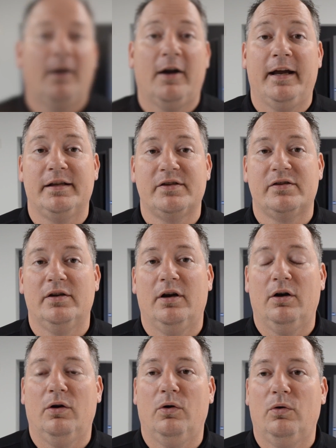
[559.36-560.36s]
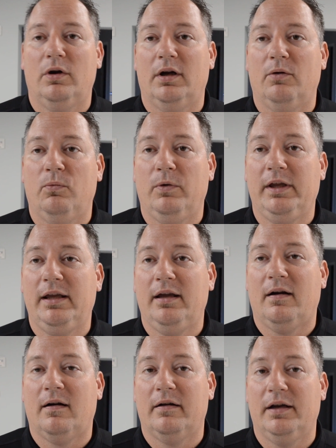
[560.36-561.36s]
All right, so
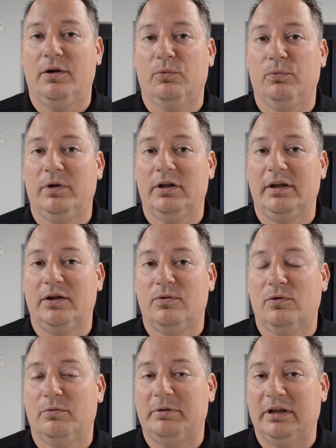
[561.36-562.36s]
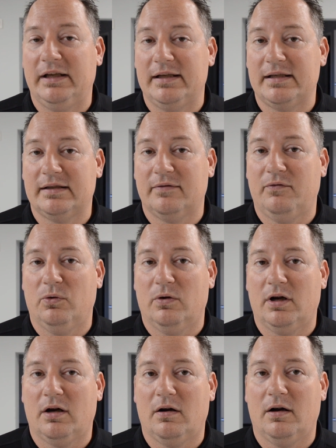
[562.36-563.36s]
we are in a really cool place
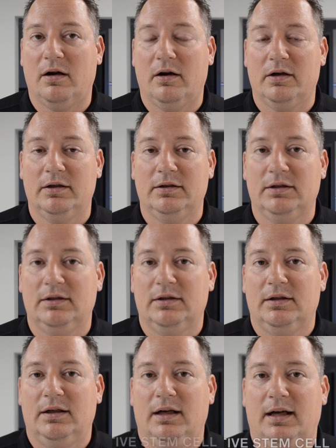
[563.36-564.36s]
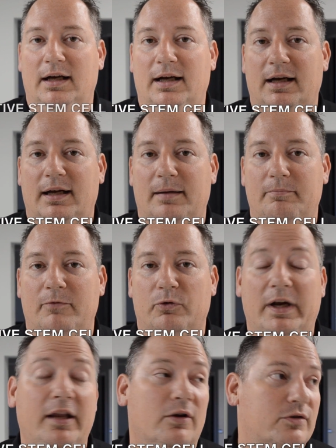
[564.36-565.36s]
for our um,
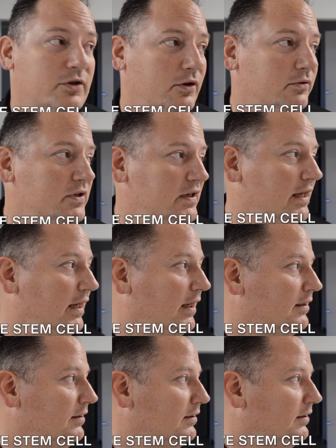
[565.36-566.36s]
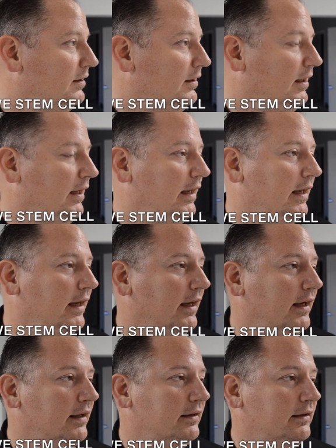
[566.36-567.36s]
radio show today.
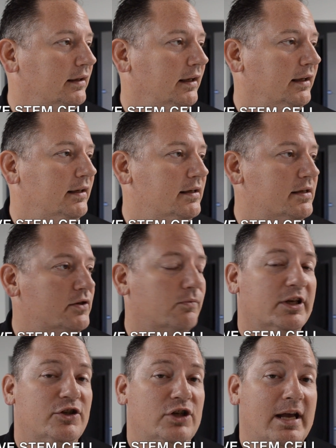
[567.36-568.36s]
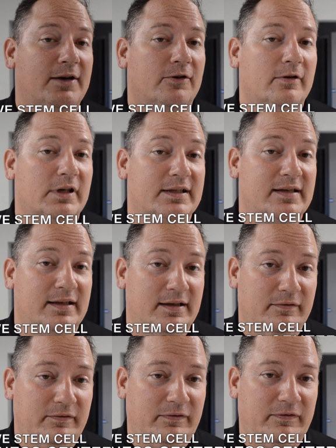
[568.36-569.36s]
And it is
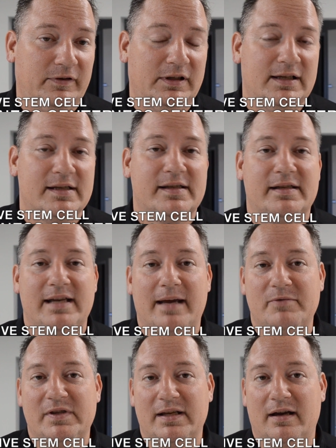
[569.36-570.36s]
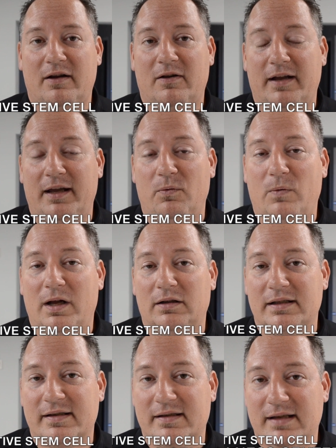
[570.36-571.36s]
Regenerative Stem Cell and
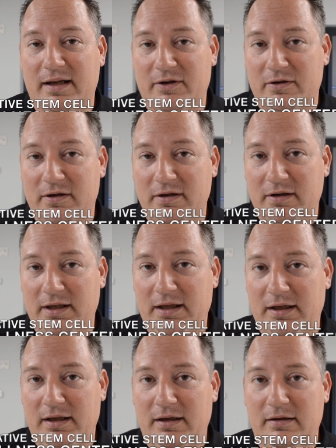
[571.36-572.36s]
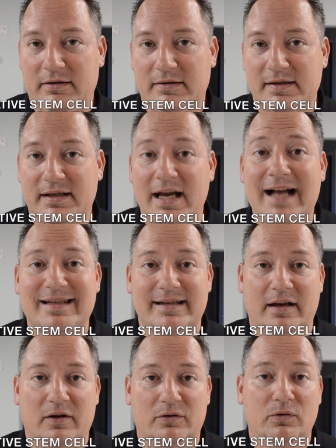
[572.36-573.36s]
Wellness Center in
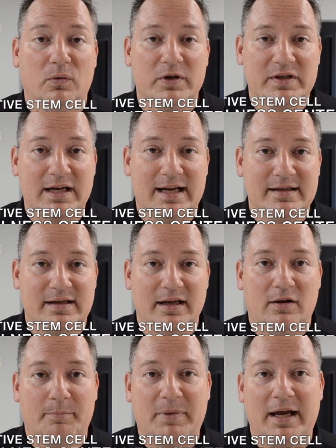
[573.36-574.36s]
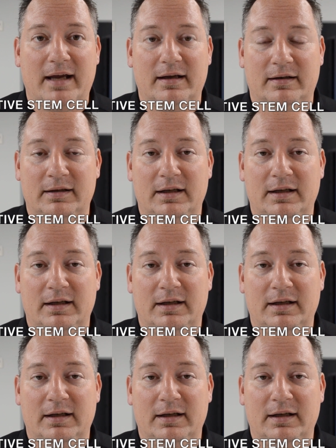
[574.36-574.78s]
Scottsdale, North Scottsdale, up by a